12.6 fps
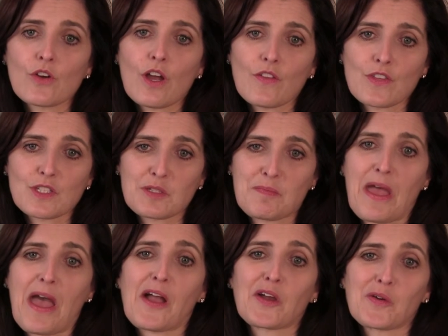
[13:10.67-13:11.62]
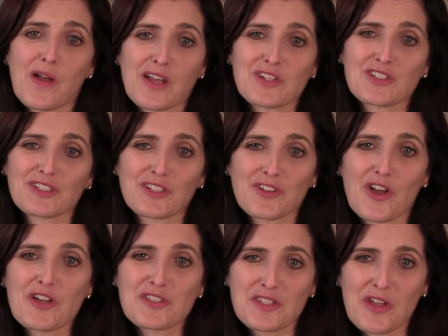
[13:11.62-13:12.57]
out that tobacco actually
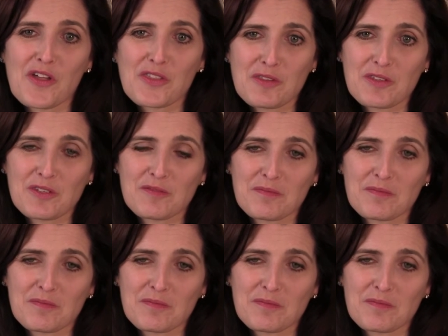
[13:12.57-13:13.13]
caused health